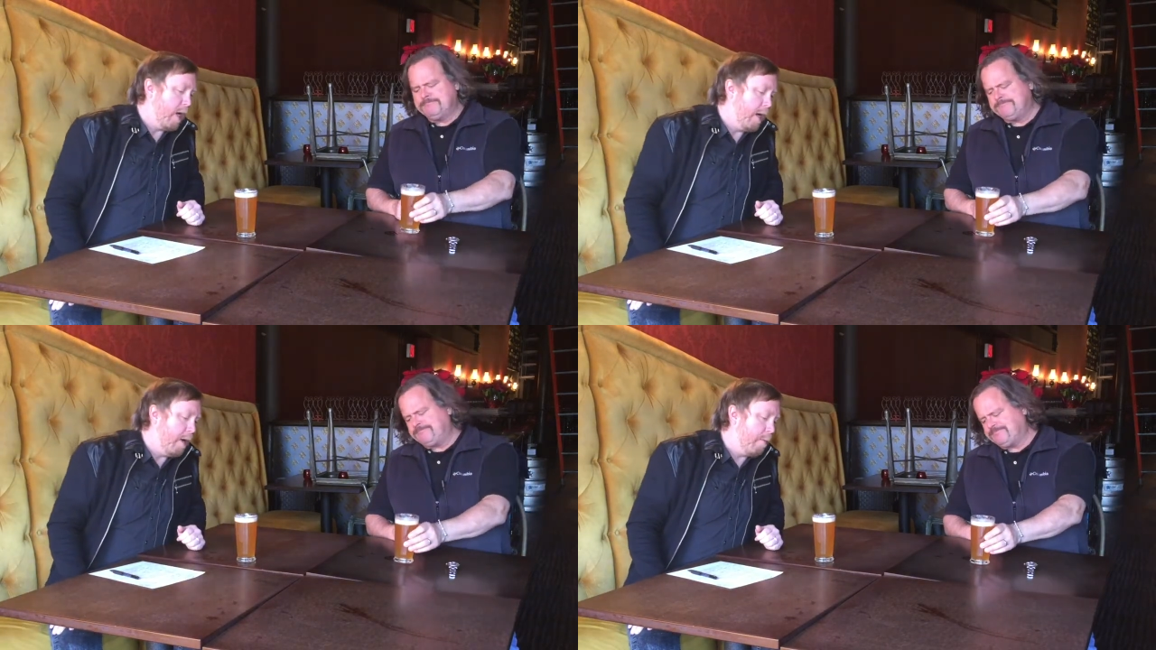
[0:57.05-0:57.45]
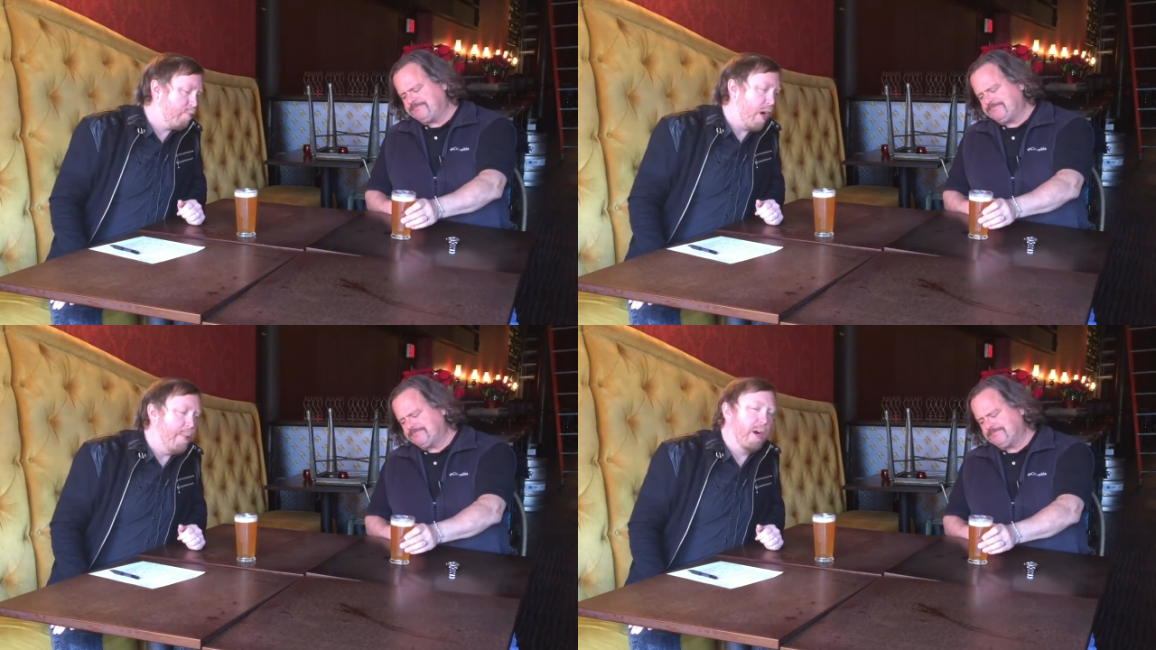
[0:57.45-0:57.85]
Speaker 1: um,
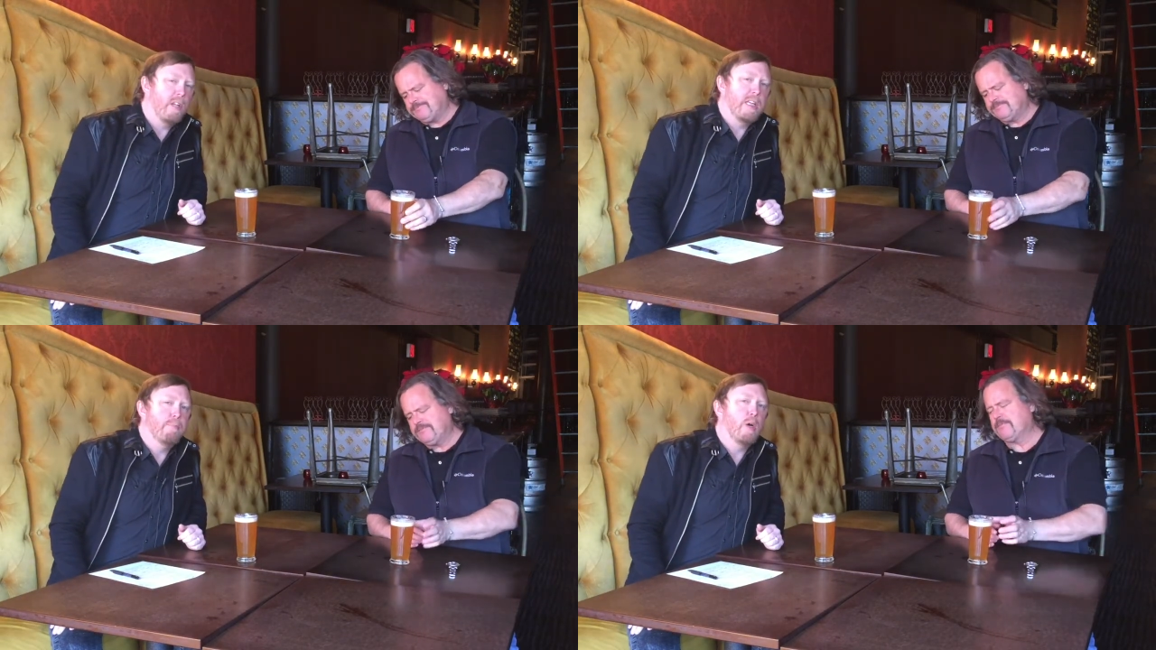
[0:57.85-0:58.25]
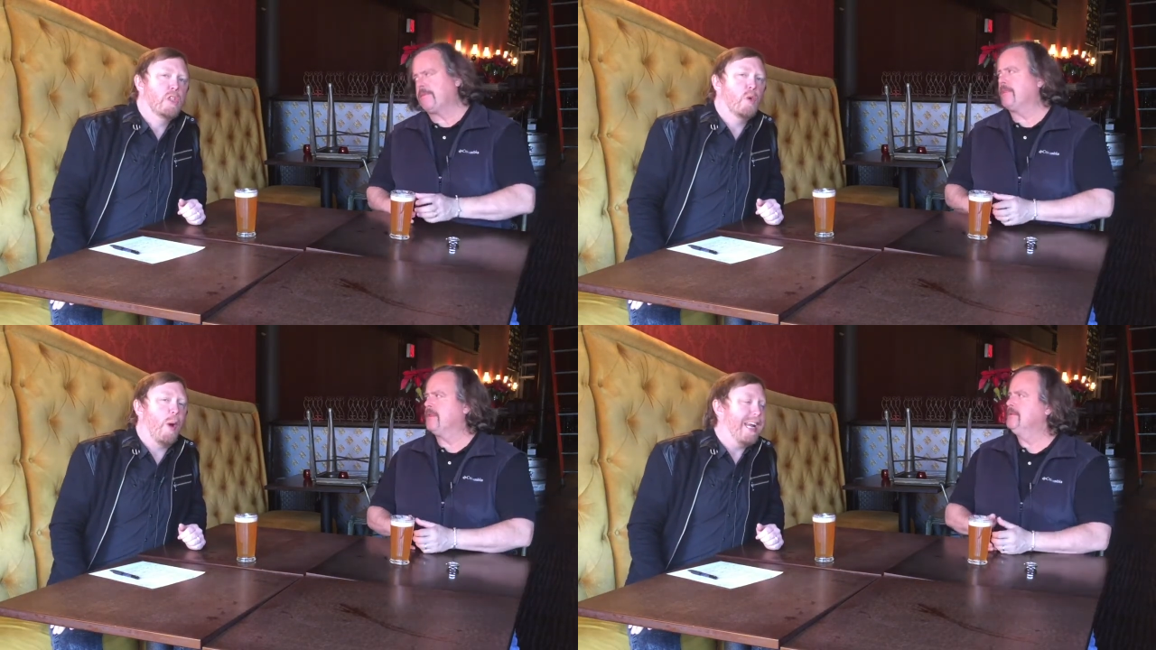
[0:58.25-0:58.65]
primarily
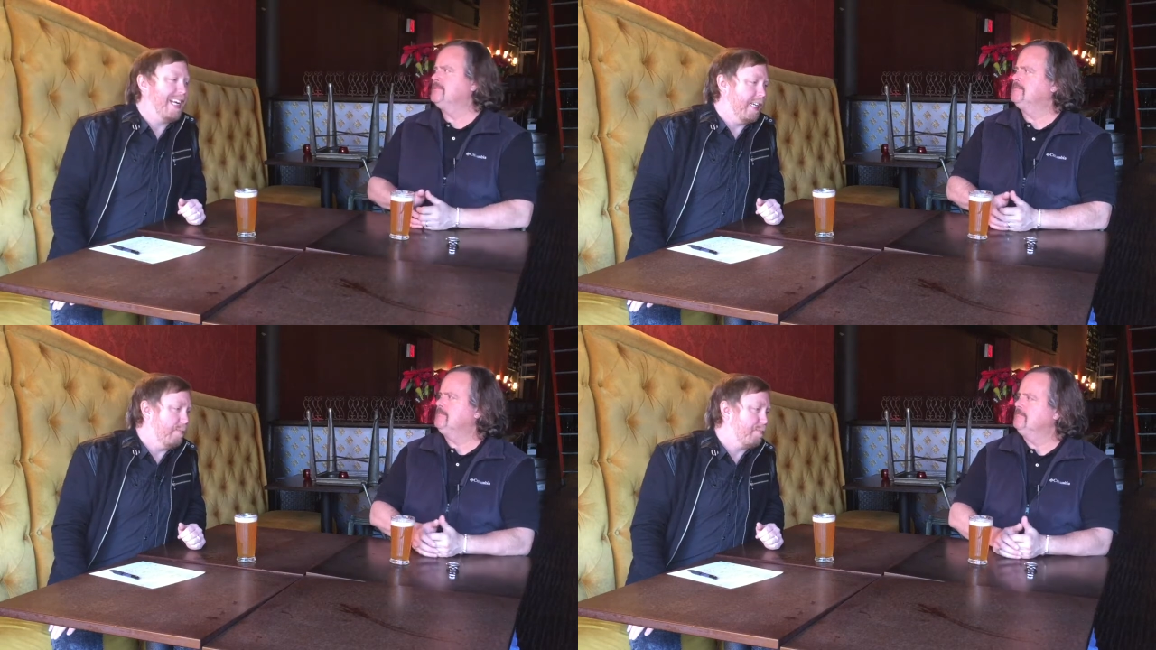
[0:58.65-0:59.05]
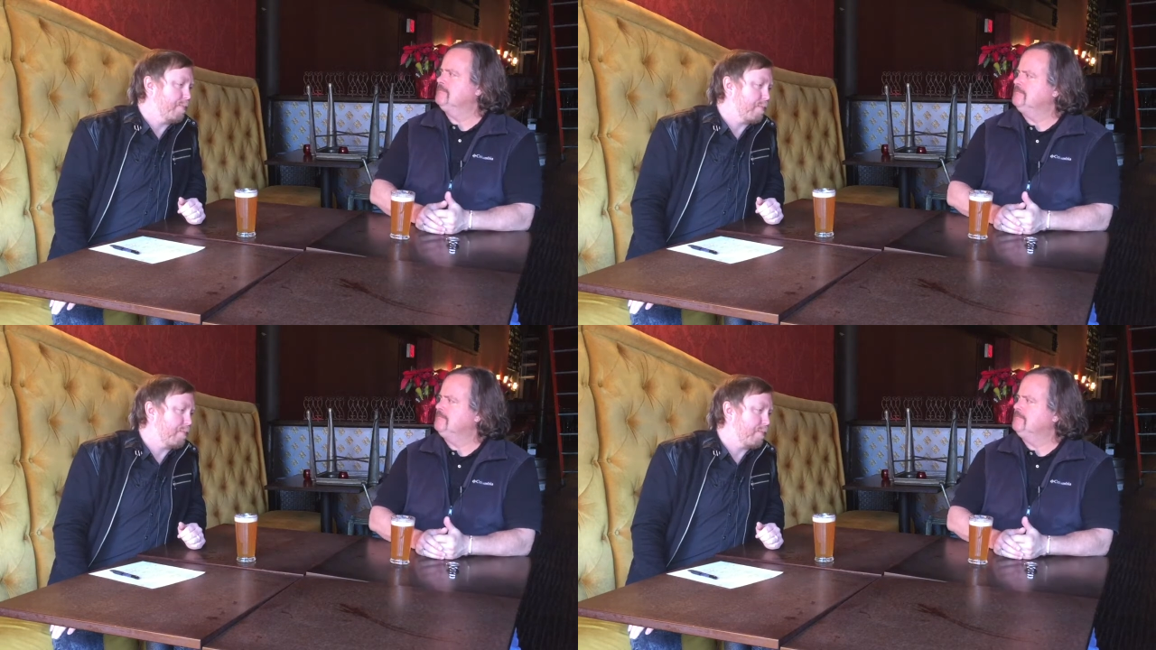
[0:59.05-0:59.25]
Motueka,